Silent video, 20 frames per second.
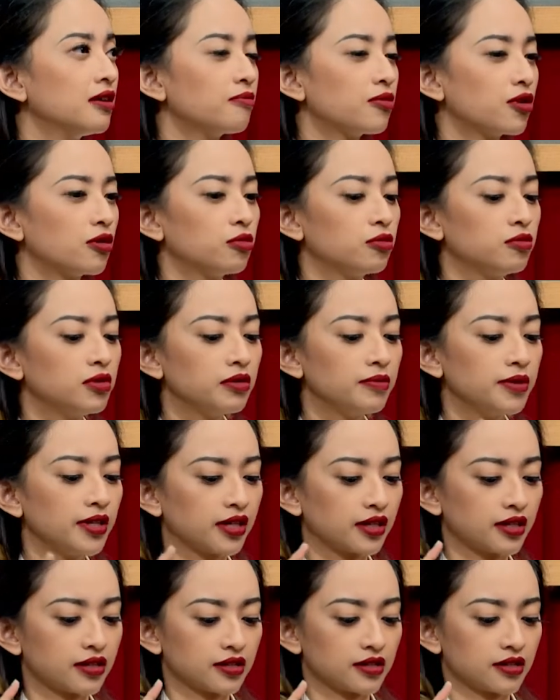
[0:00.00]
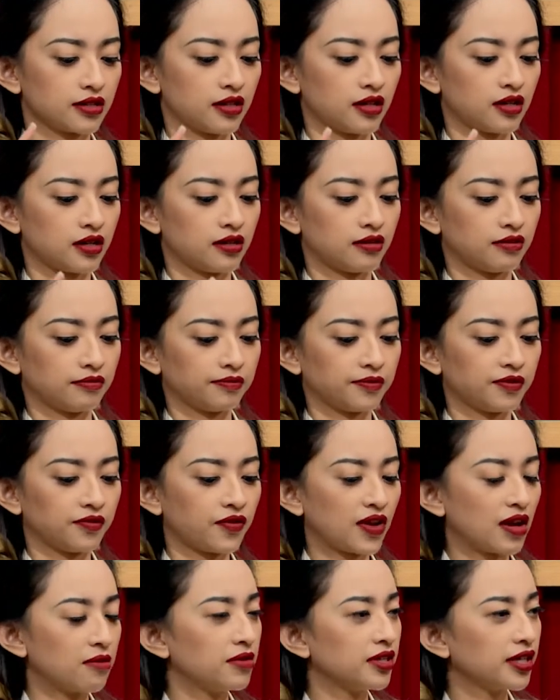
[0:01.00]
Probably because uh,
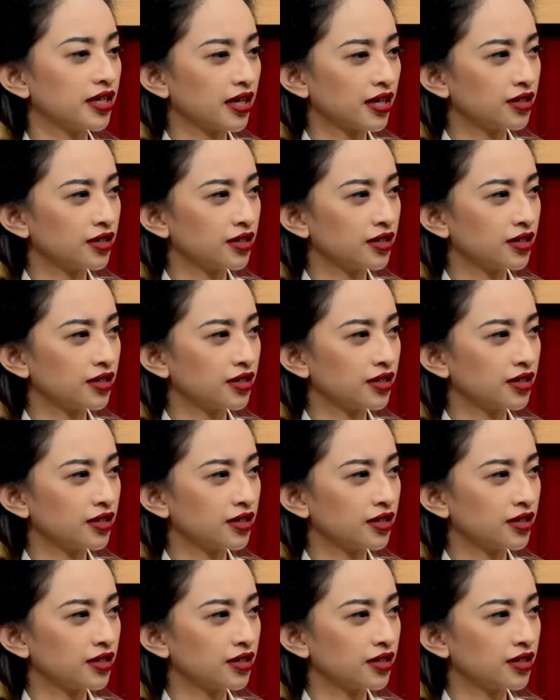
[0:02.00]
family